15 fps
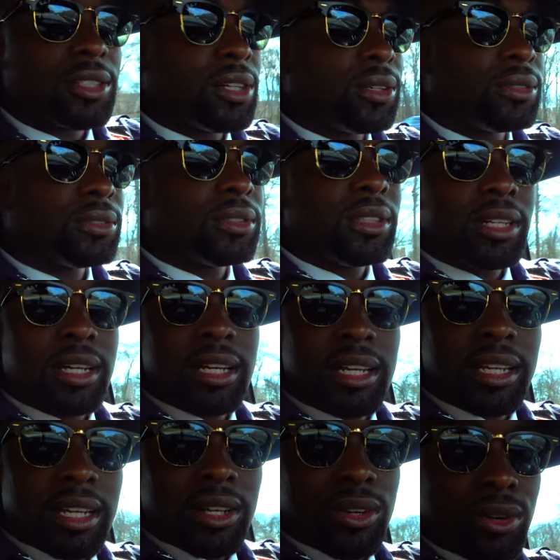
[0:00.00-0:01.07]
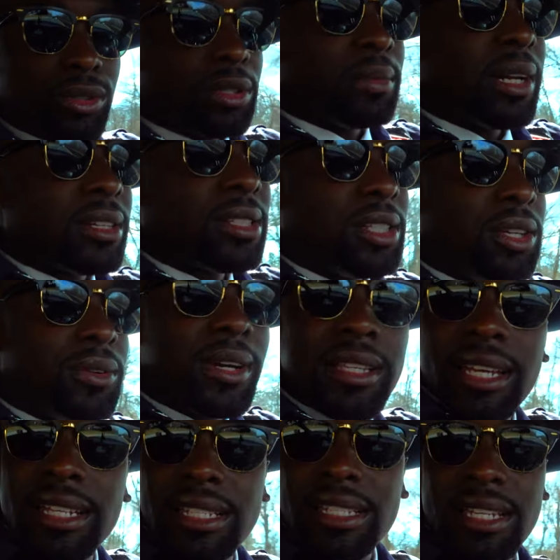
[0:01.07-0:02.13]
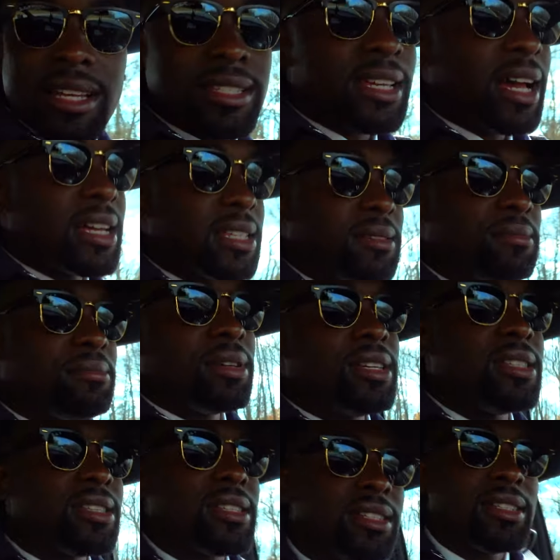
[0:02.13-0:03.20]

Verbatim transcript: So I gotta get a holder. But I'll see you at Dennis's house, guys. Peace.